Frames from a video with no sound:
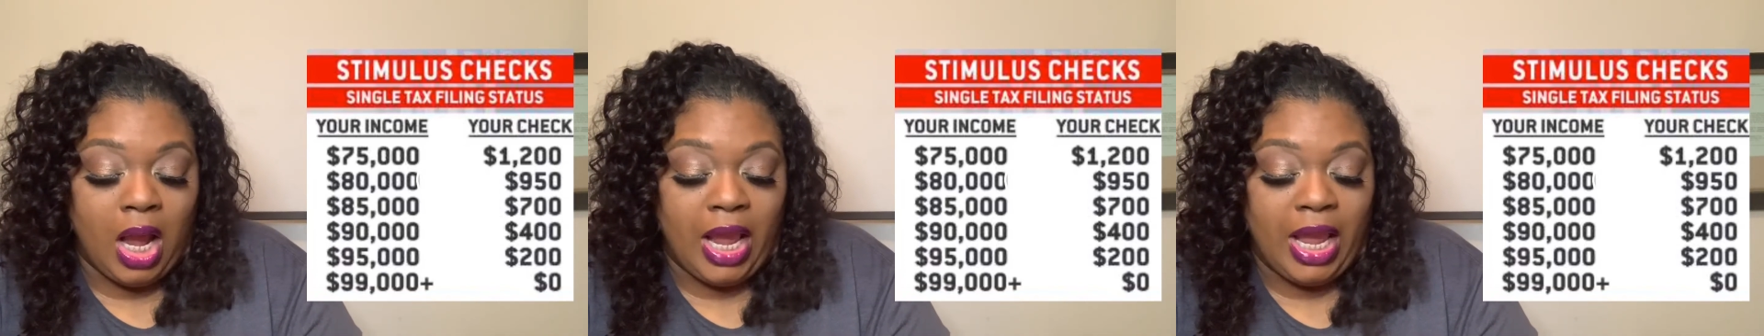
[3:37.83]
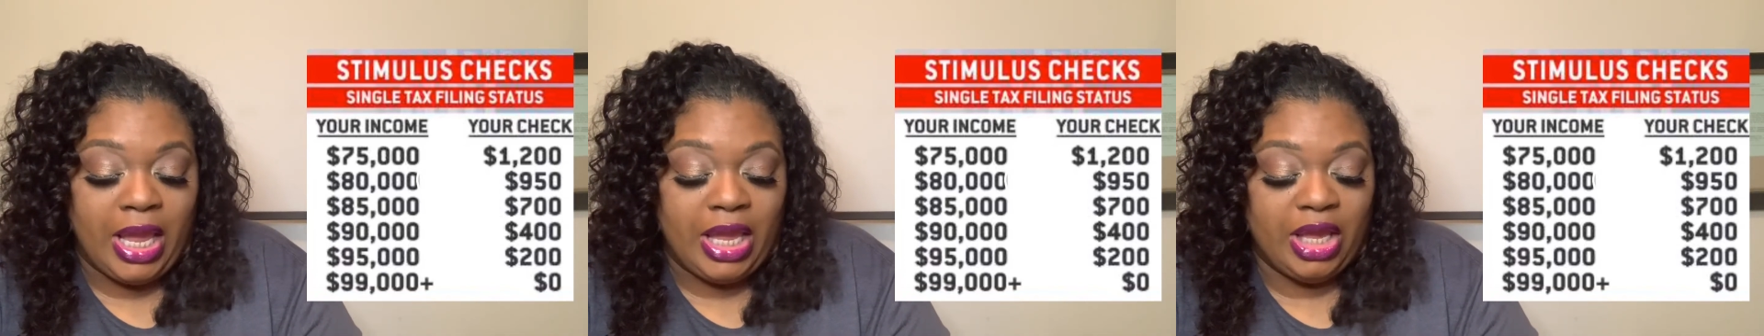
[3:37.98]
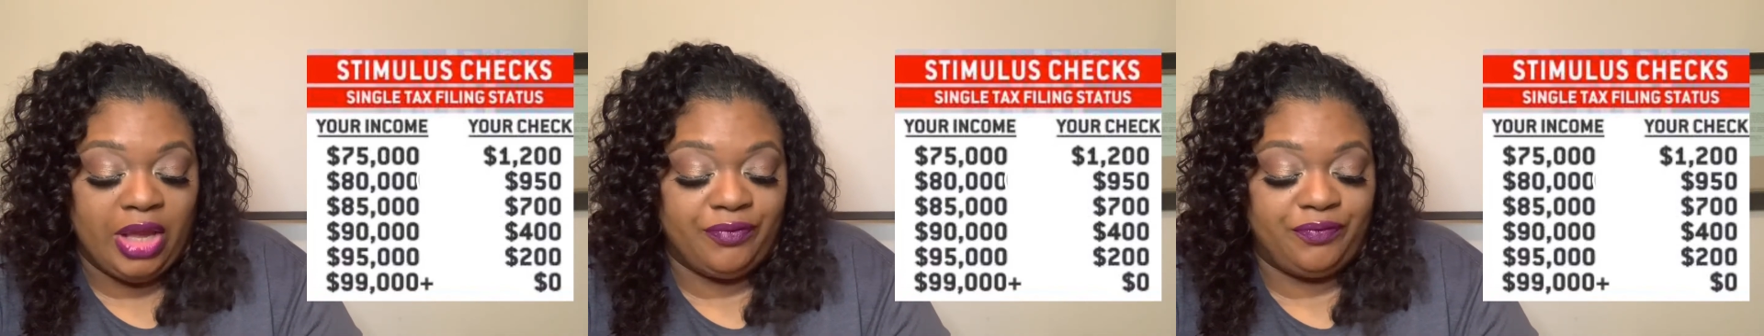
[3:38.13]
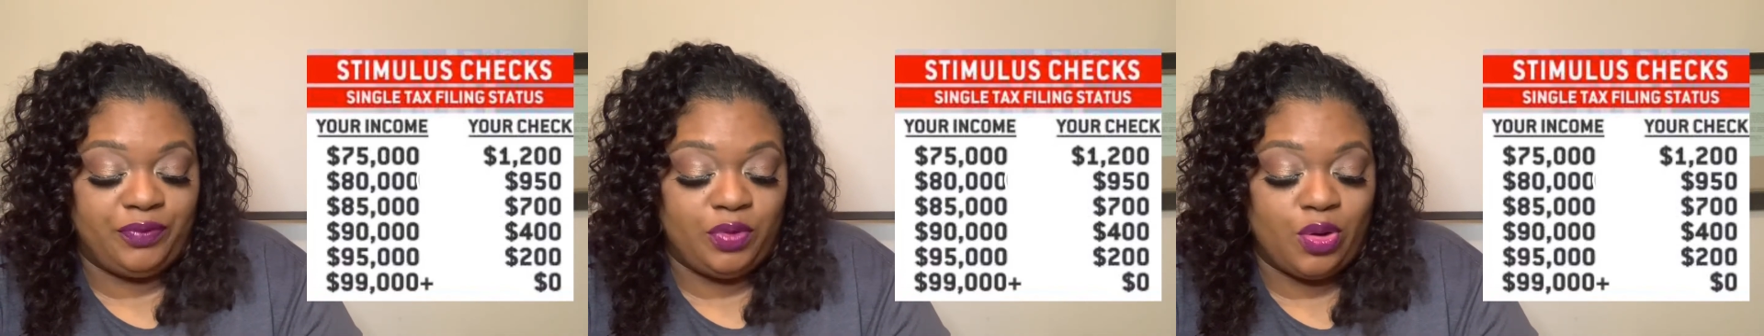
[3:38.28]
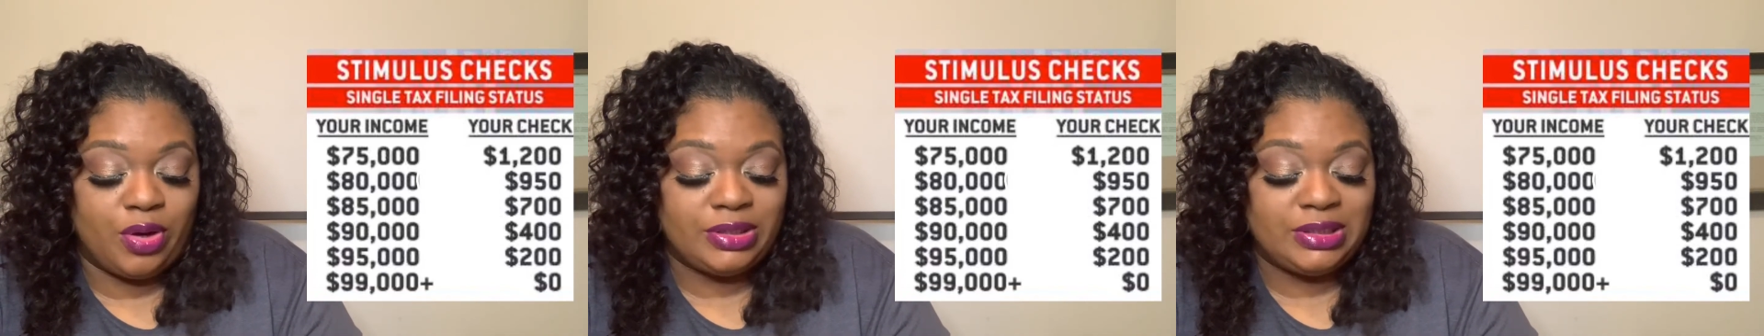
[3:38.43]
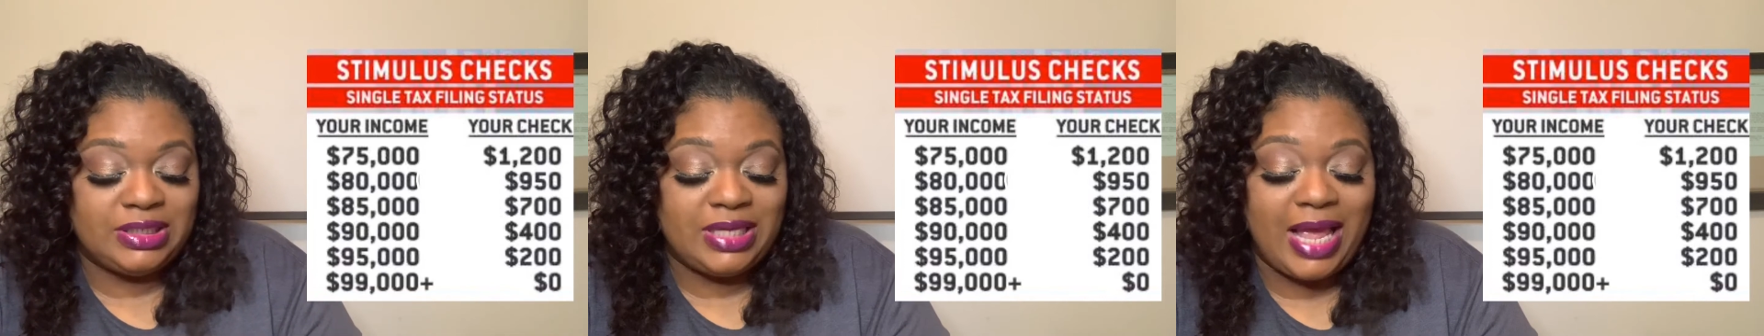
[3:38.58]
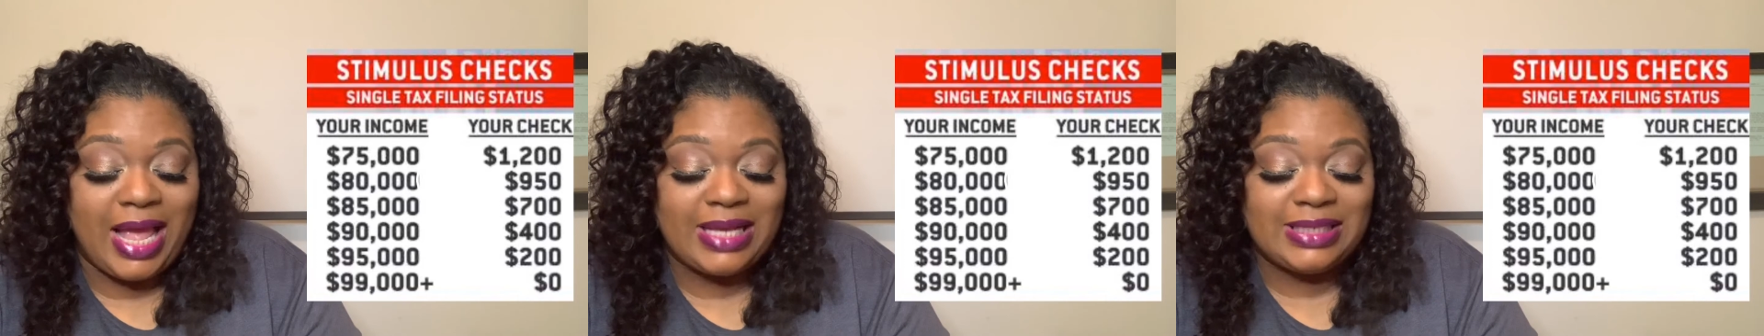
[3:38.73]
If your
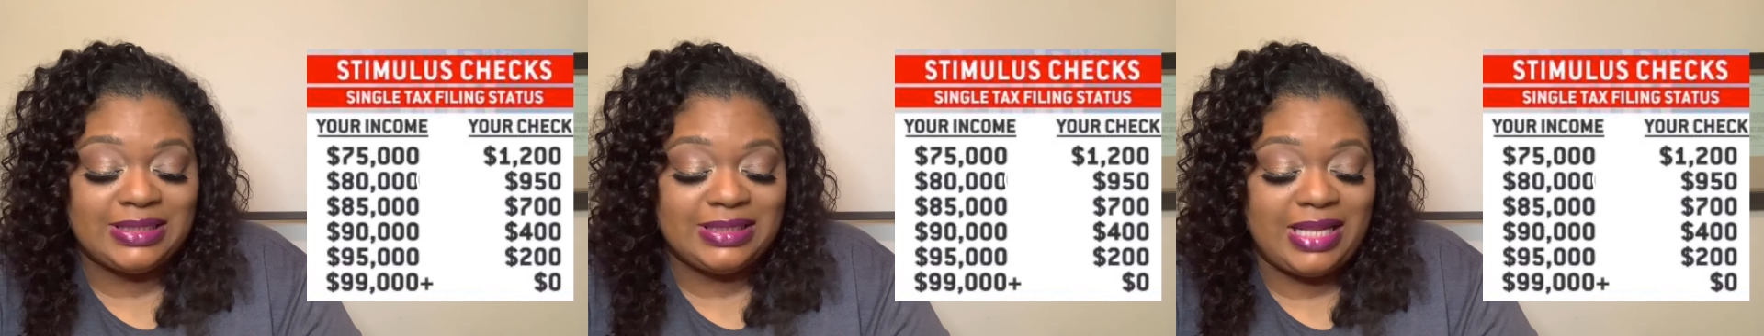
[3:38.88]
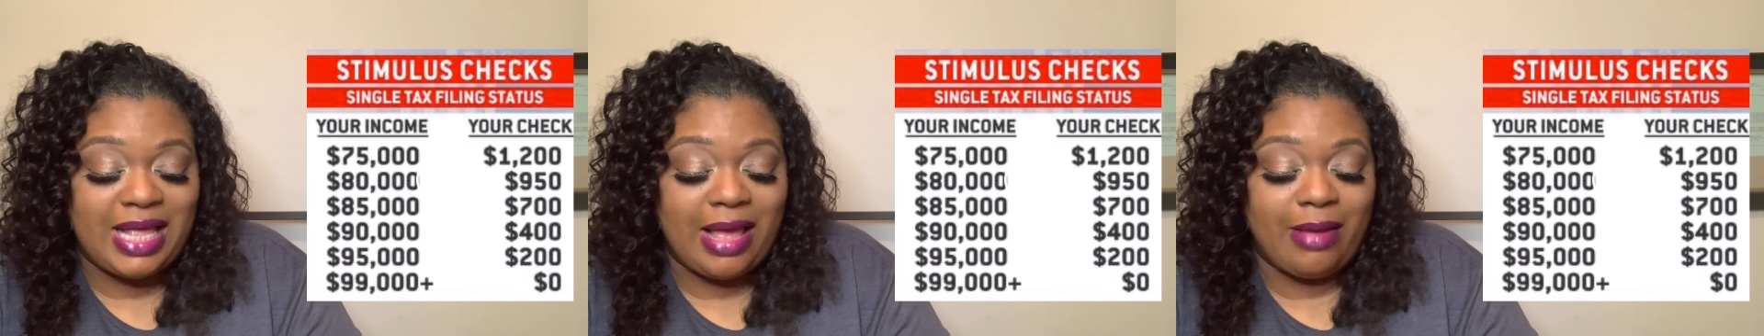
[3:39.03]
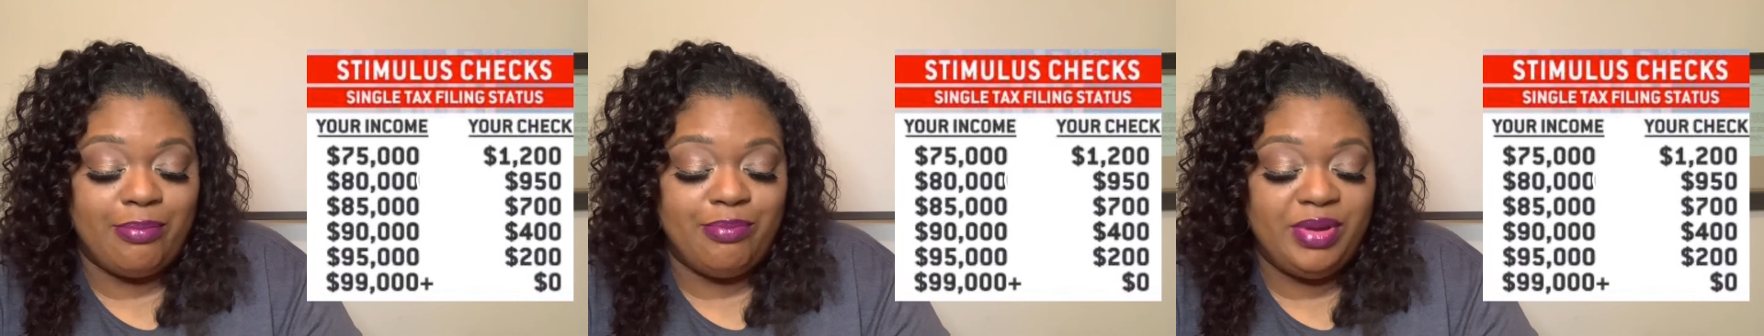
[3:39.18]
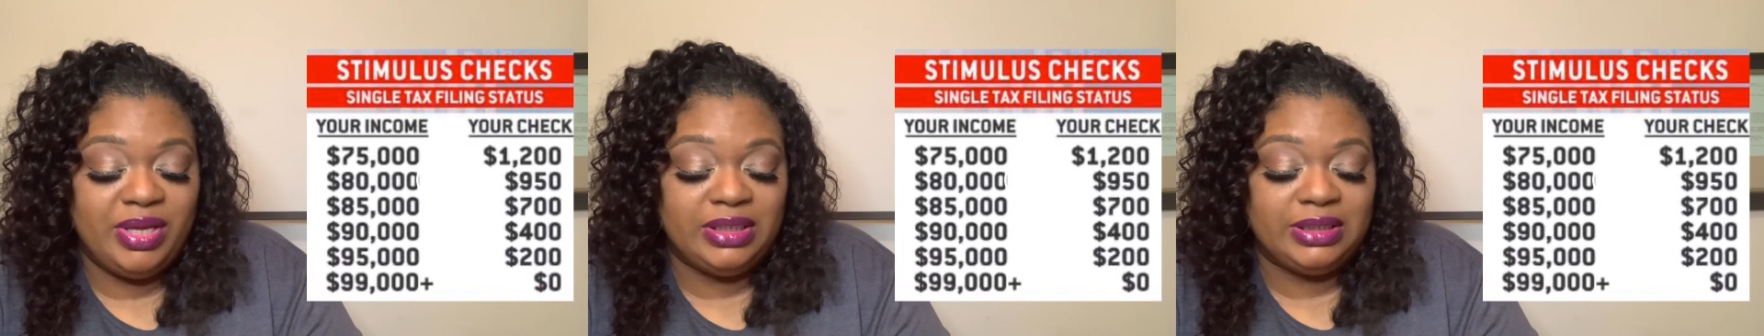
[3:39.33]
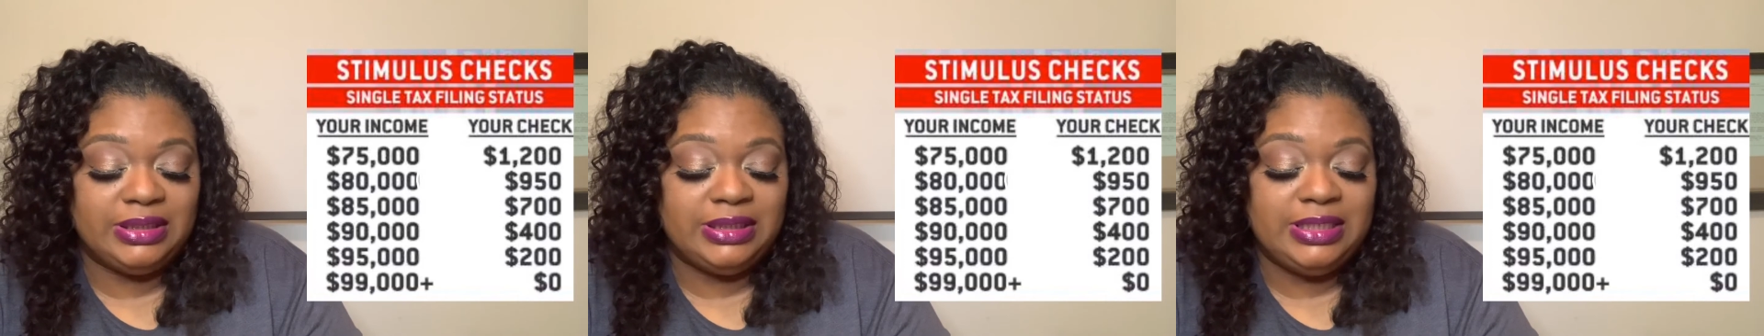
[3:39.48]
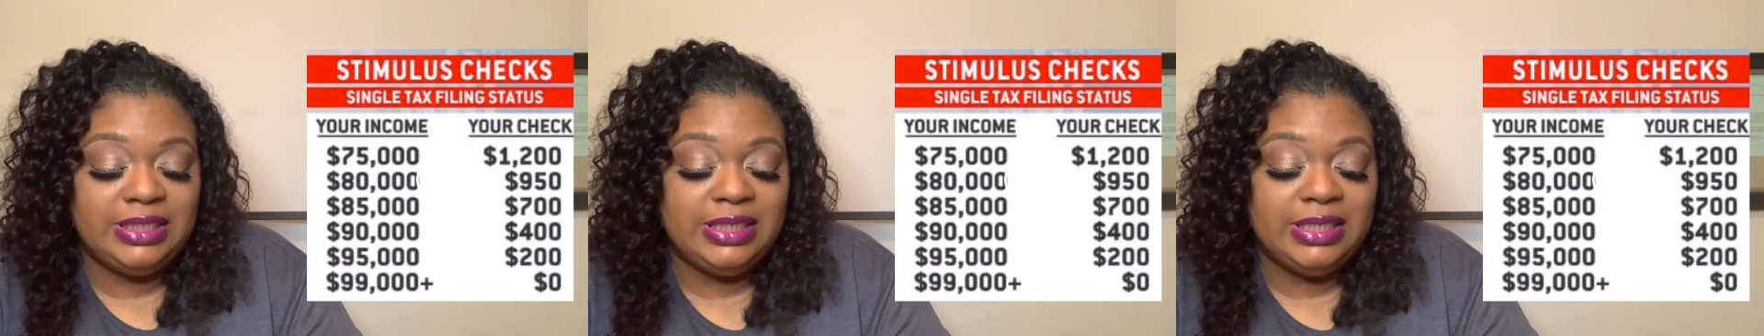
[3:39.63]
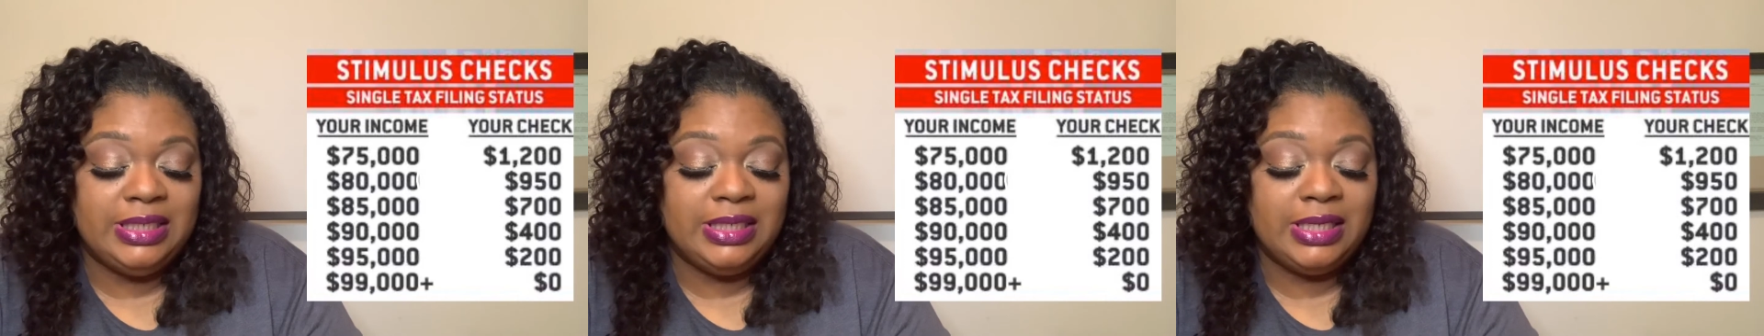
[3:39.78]
tax
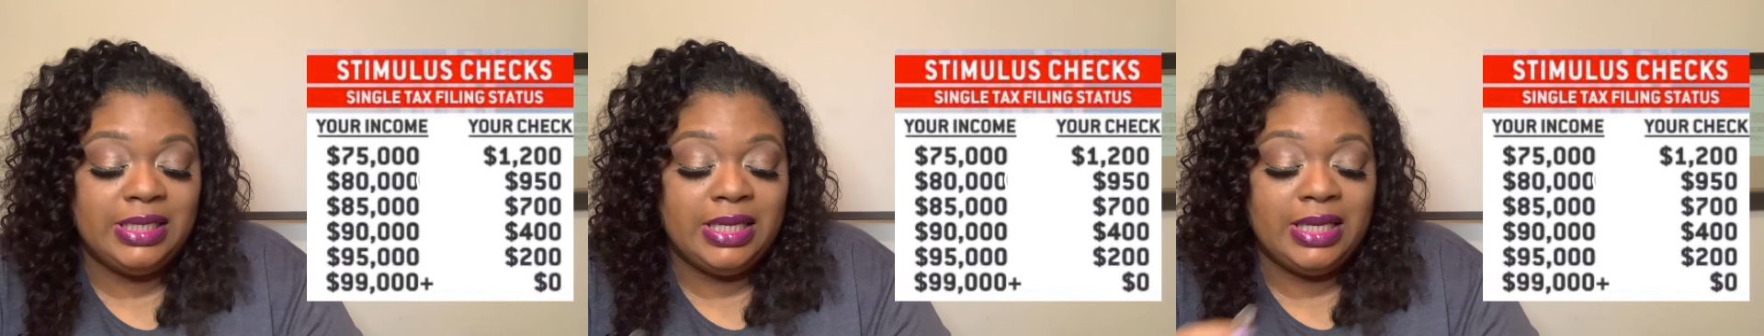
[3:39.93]
liability